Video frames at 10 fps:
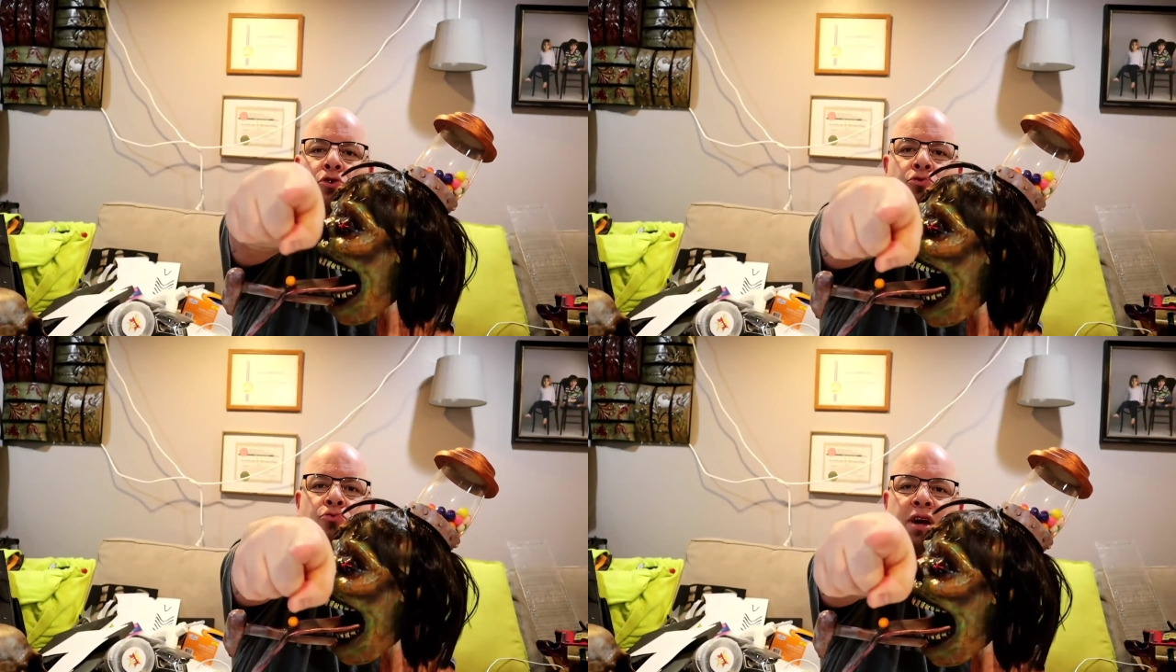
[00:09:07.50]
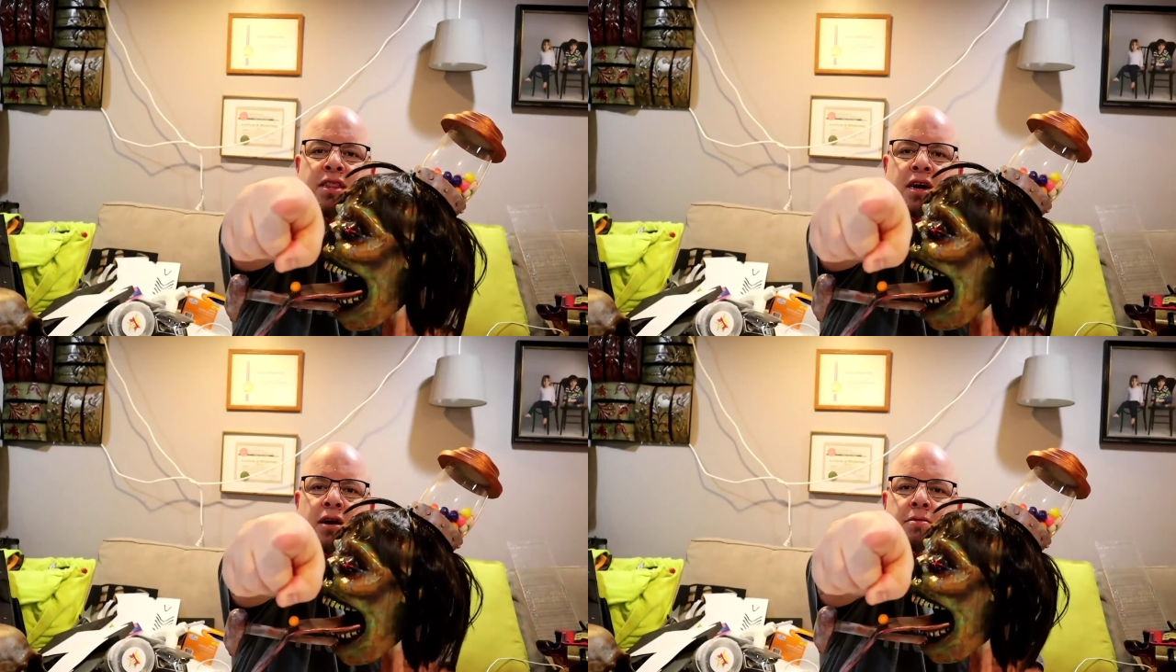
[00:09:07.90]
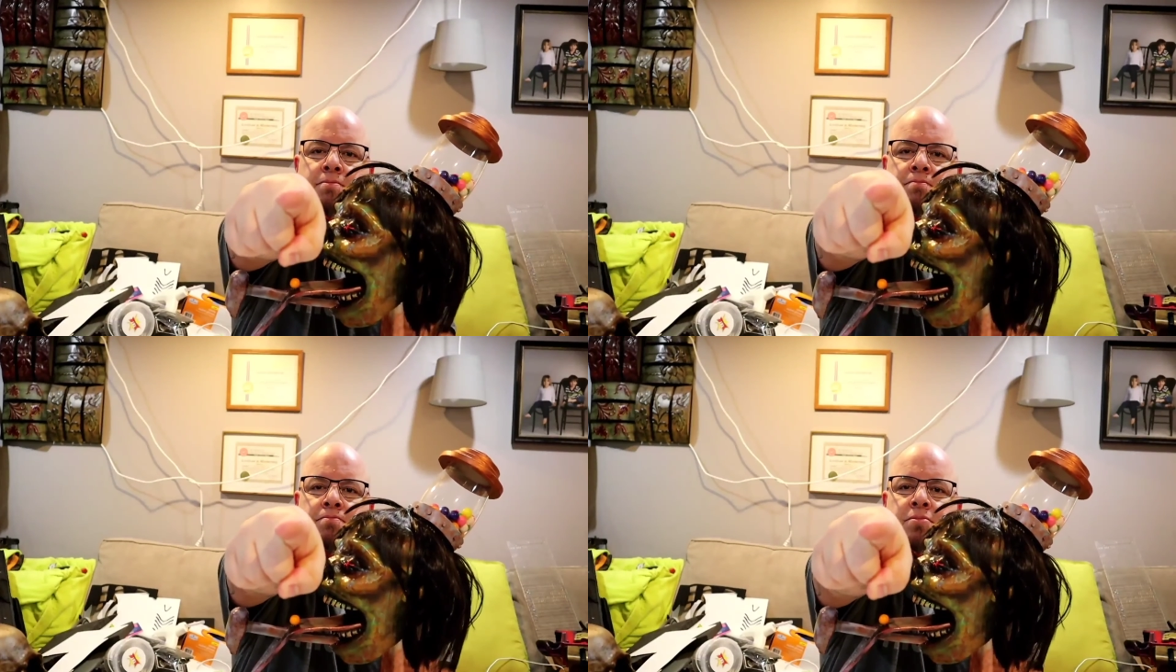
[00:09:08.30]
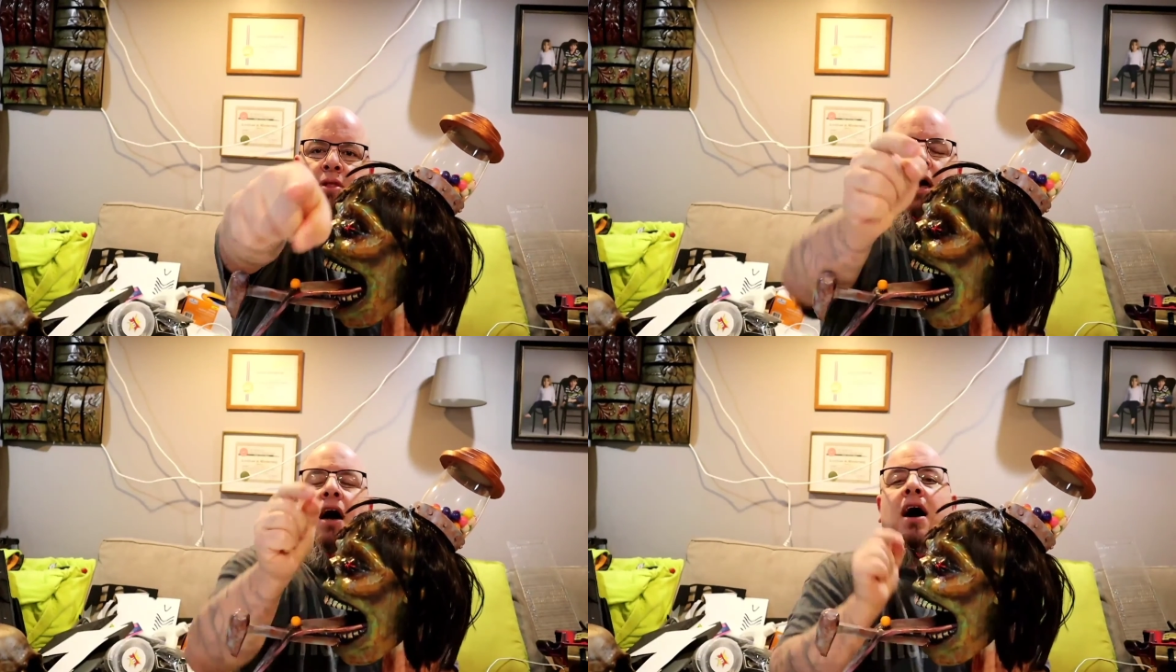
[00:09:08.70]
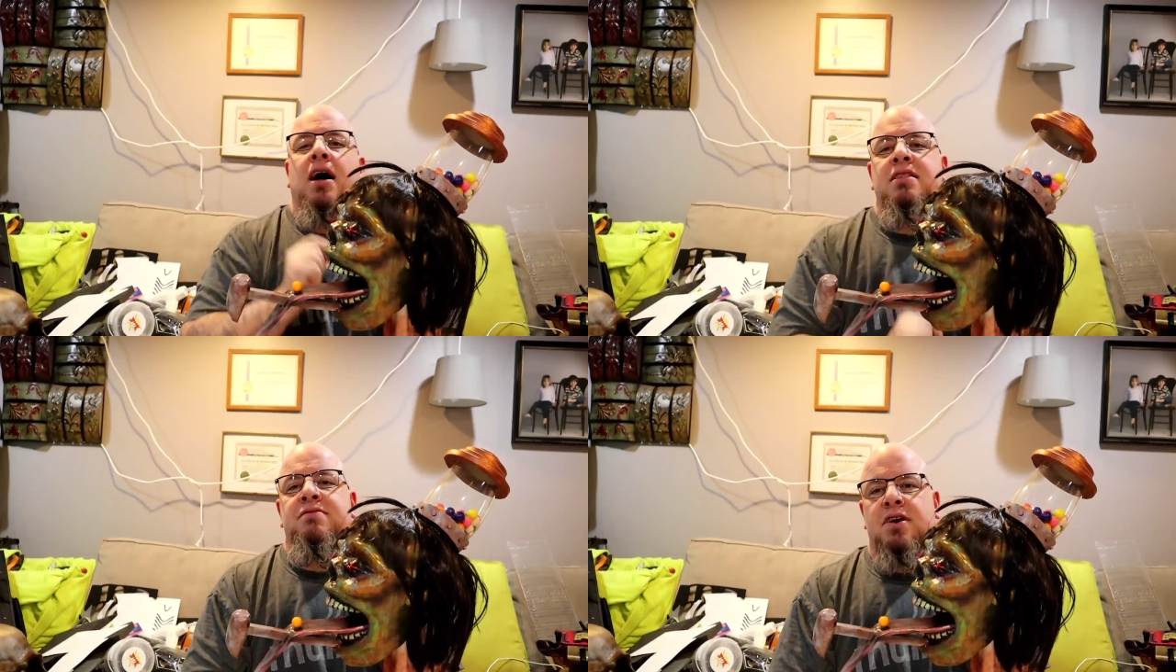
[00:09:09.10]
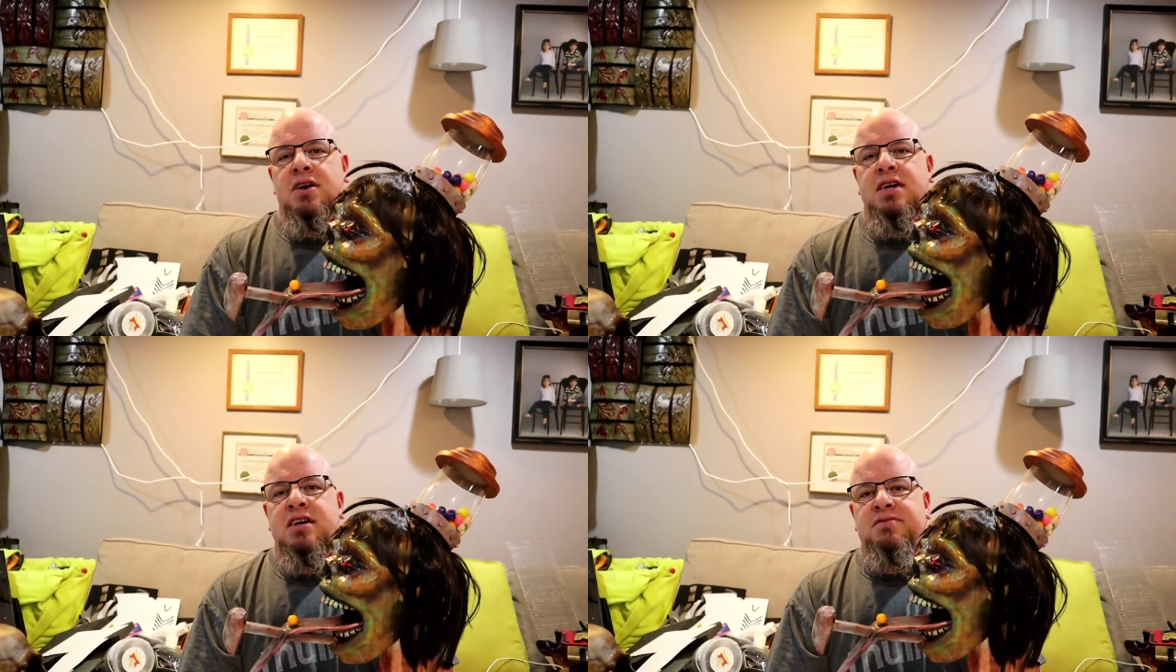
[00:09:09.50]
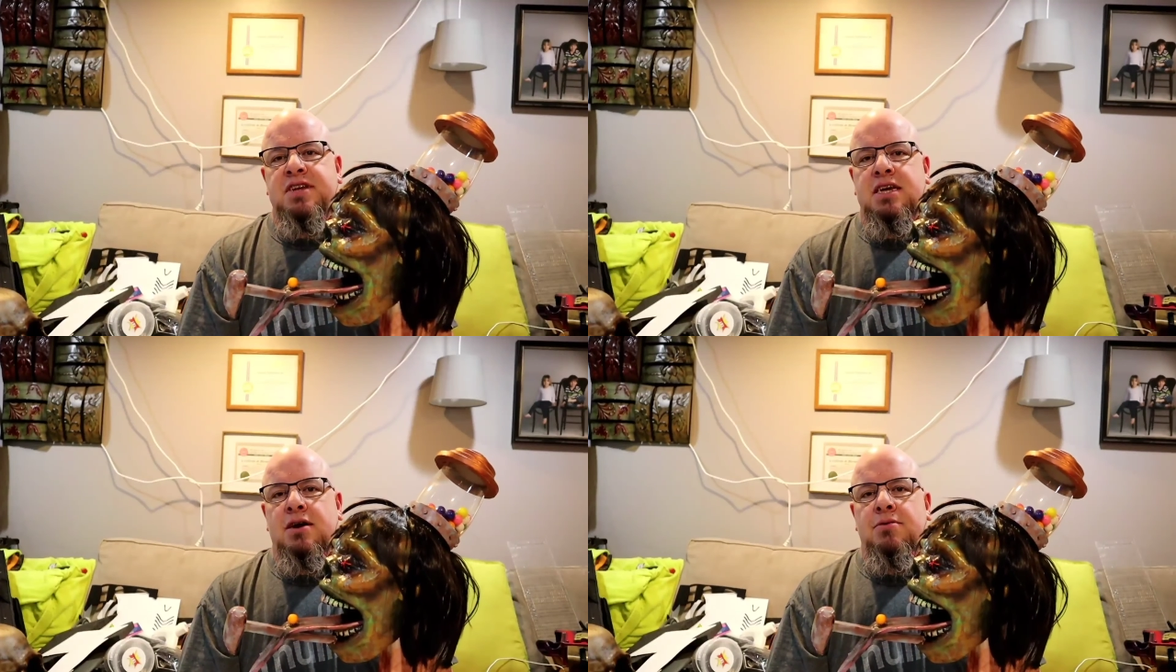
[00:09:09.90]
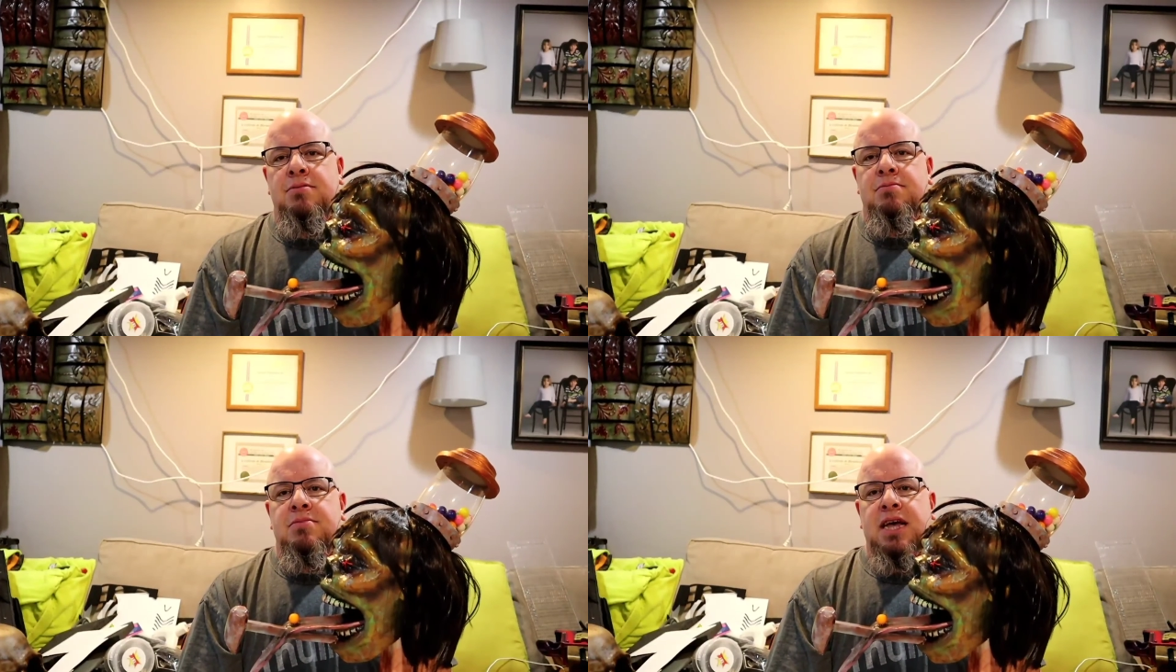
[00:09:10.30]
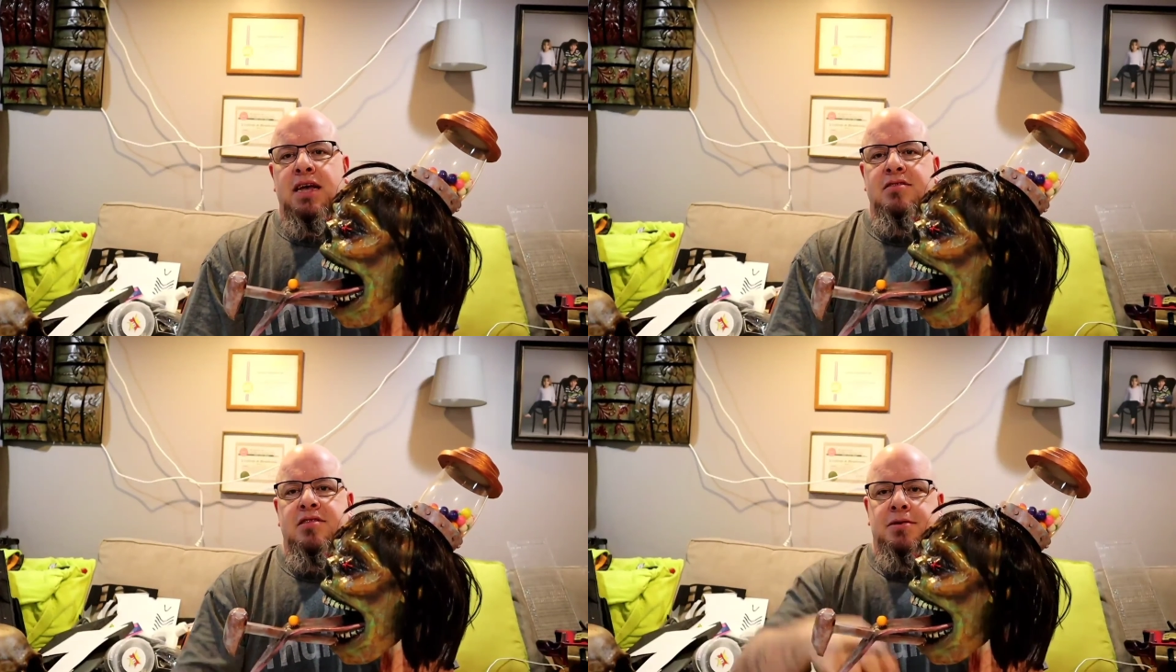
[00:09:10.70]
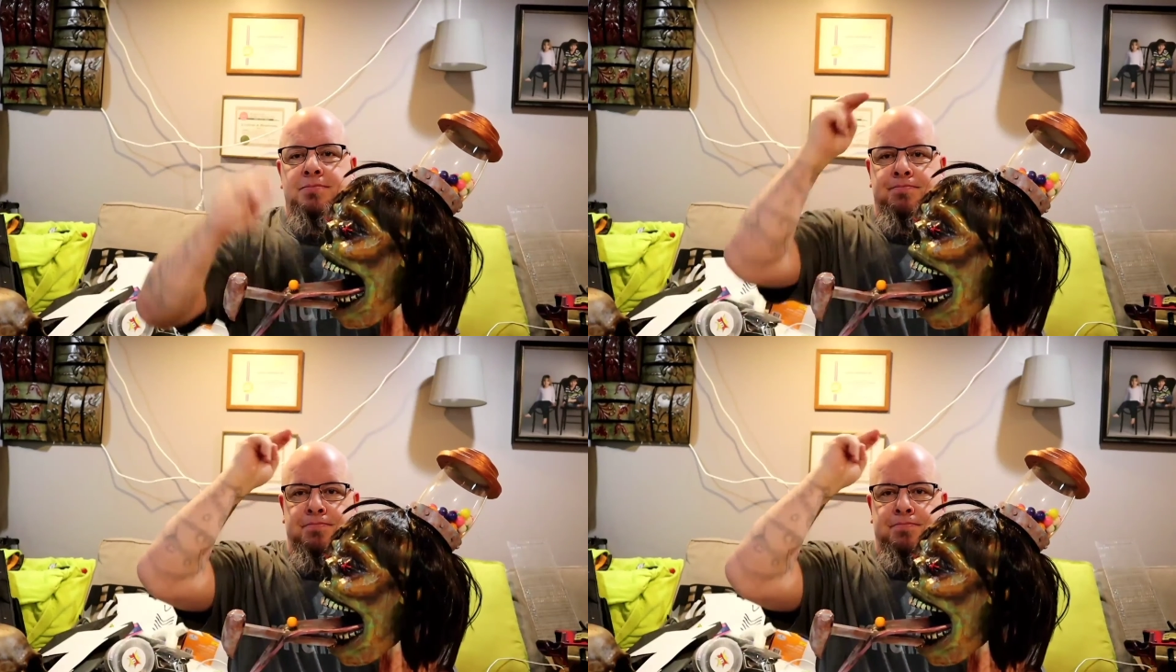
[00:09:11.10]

you right there, on the very next video. Thanks.